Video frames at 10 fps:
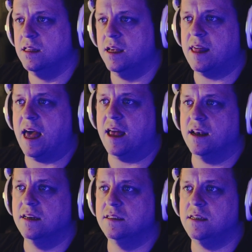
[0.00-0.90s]
Like that.
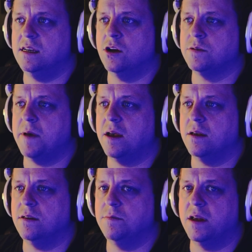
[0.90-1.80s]
See, here's my
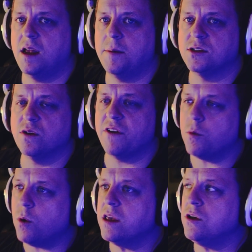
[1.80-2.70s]
dummy. So if I
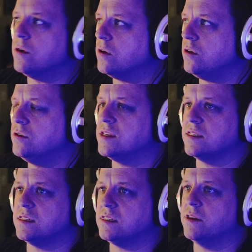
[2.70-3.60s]
want to use
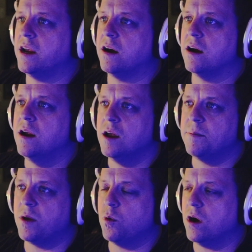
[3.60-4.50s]
this, it's still there.
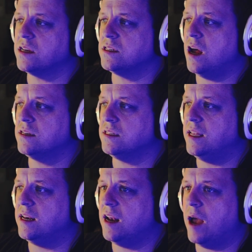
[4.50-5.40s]
My work is not
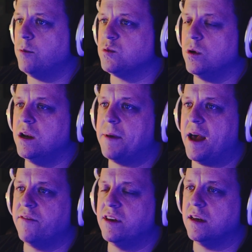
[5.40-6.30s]
deleted. I was worried about
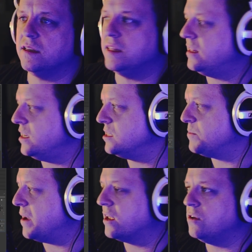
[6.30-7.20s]
having to delete these,
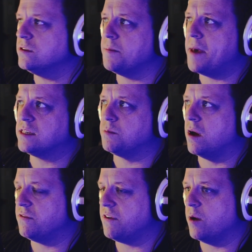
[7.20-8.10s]
but I can use the mask
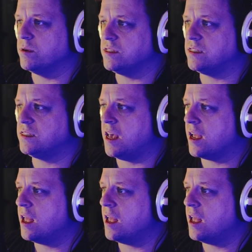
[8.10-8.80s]
modifier, which is sick.